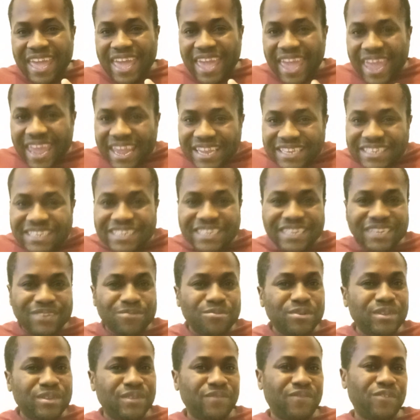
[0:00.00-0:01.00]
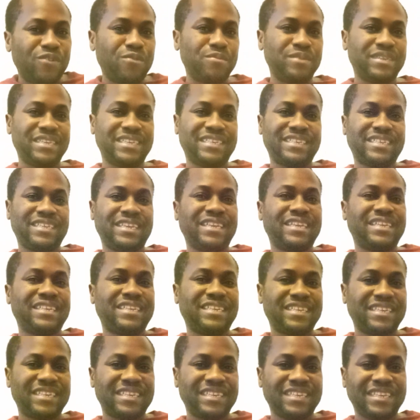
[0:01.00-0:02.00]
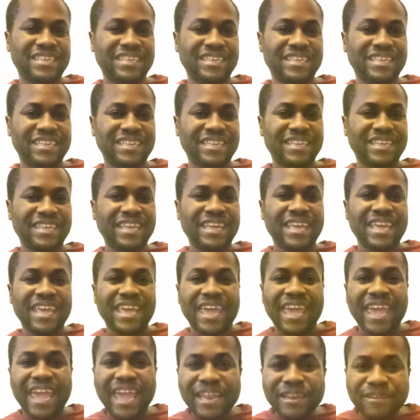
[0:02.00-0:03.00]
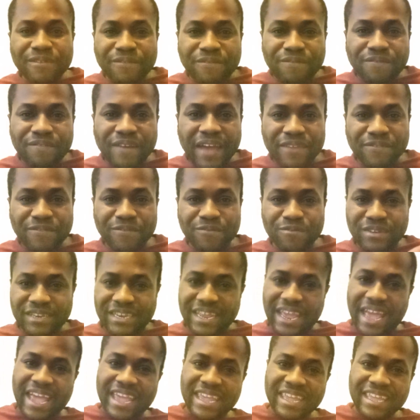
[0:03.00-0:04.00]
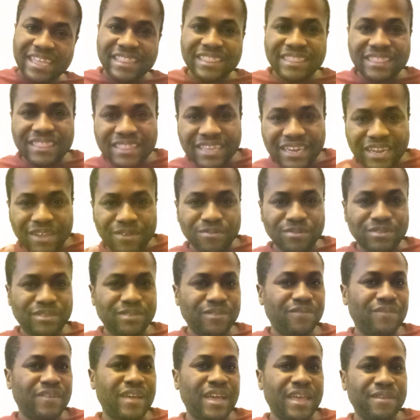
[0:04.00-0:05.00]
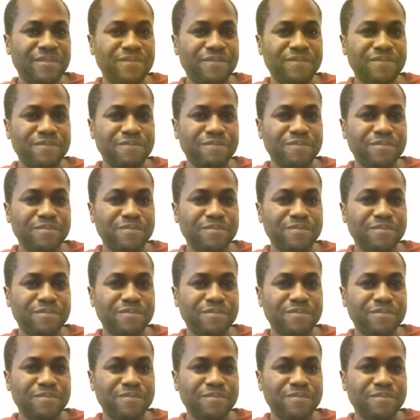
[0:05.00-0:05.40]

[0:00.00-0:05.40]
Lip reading: 8 will develop disease, and 5 will die, 3 will survive.